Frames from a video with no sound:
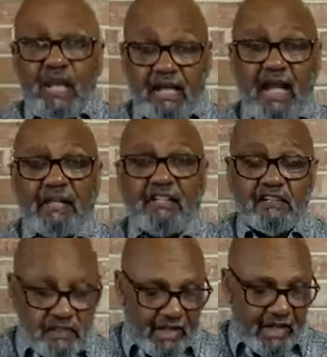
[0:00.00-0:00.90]
And I like to
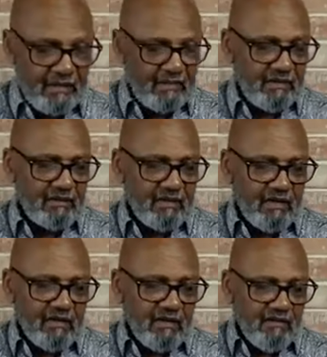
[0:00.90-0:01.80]
look at
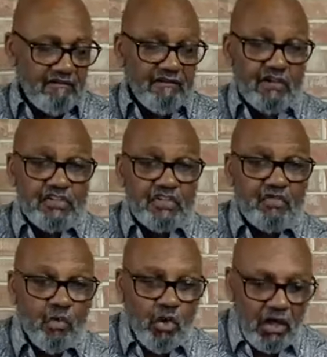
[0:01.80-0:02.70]

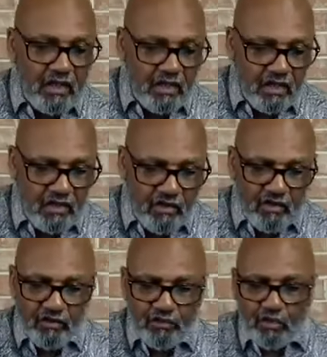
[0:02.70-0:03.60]
verses 1
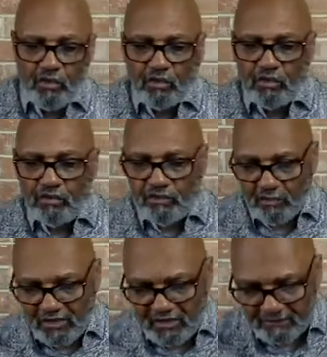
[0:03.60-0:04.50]
through
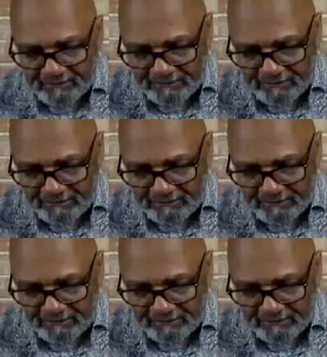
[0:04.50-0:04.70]
3.